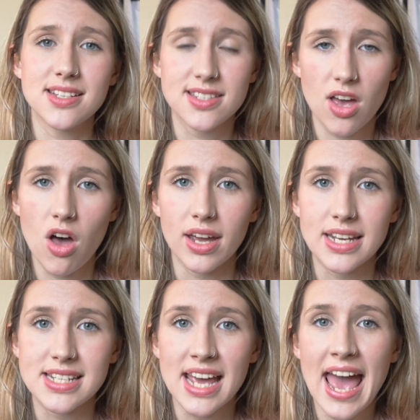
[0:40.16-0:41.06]

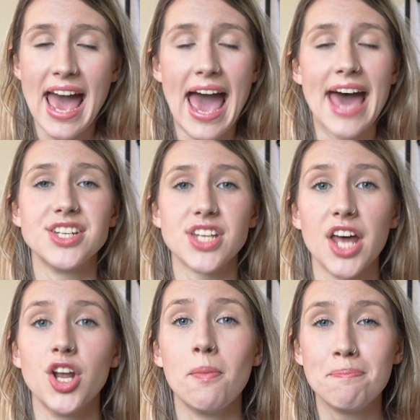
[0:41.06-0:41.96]
designed and
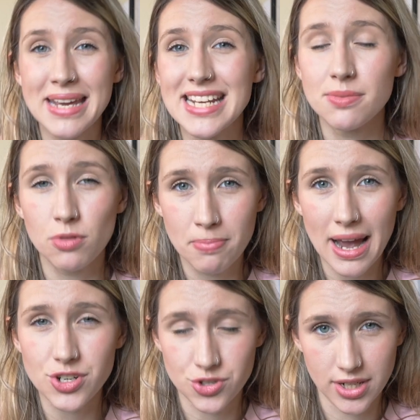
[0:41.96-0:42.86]
an unbeatable
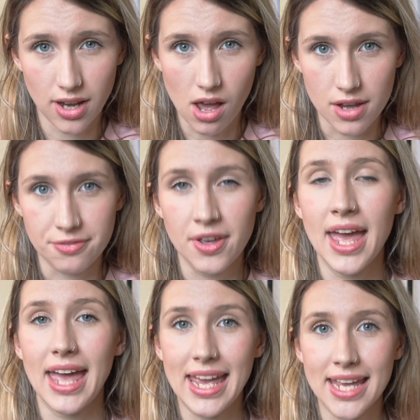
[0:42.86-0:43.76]
battery life
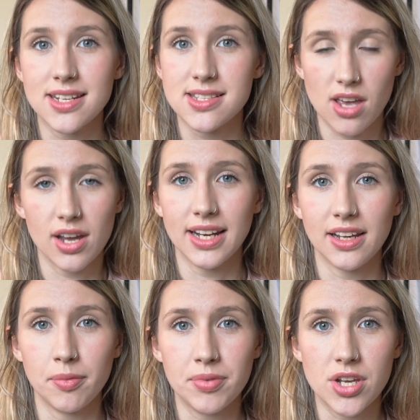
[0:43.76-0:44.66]
in a
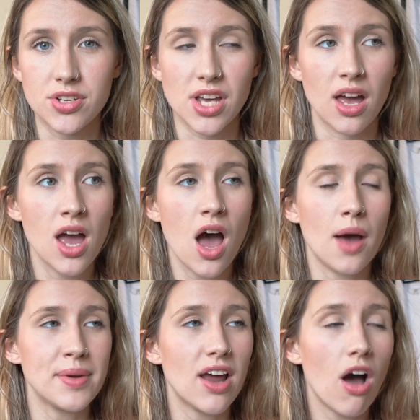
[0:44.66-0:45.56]
cycling computer.
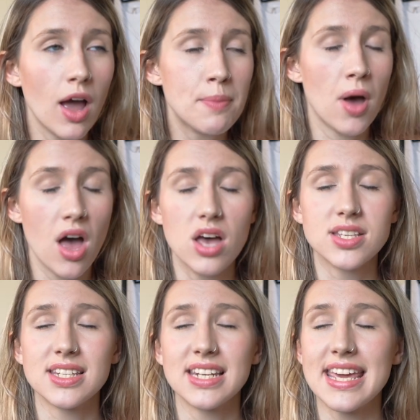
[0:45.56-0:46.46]
I mean, I
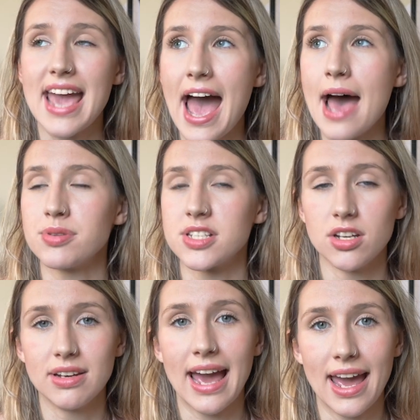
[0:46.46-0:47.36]
personally
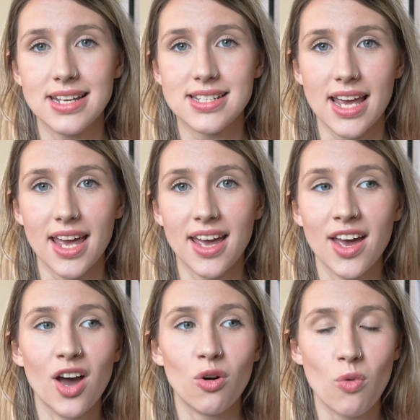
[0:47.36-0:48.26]
absolutely hate it
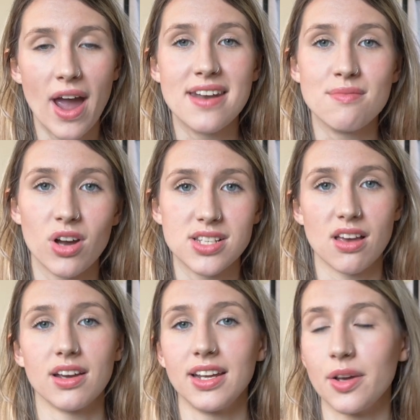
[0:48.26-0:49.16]
when my
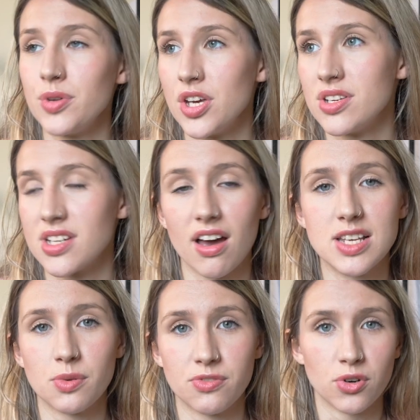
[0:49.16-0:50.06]
cycling computer
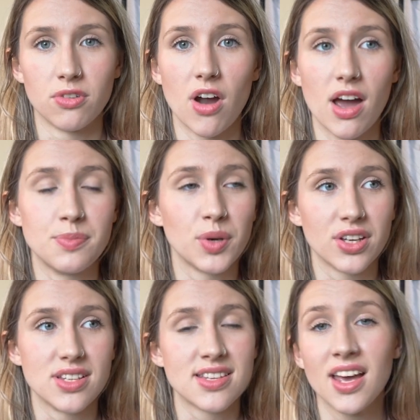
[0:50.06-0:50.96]
dies before a ride,
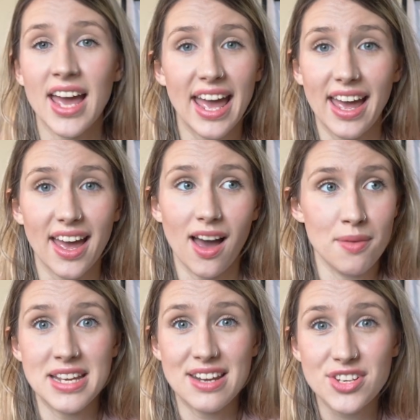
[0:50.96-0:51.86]
because,
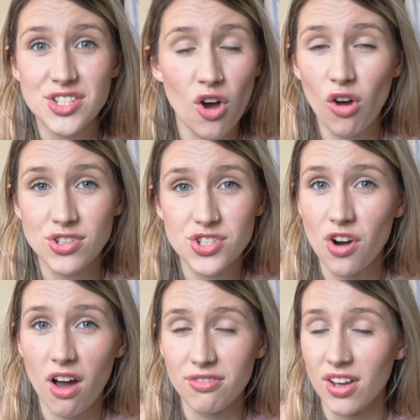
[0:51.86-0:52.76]
I mean, if it's not on
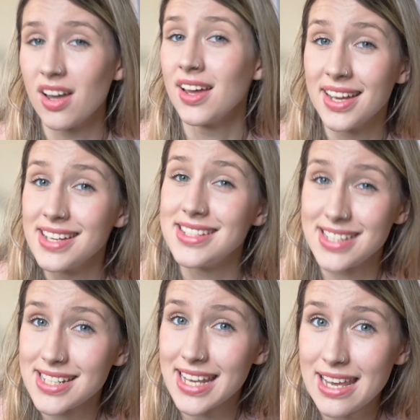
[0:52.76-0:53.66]
Strava,
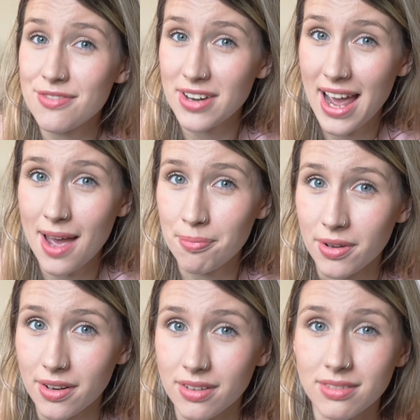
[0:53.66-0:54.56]
did it even
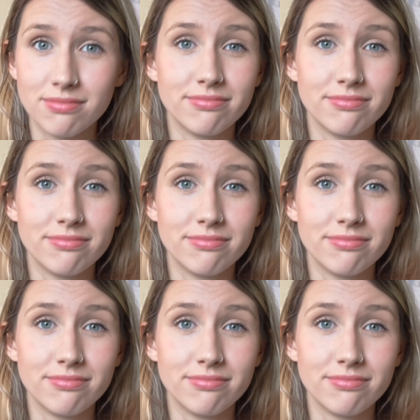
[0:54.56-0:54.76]
happen?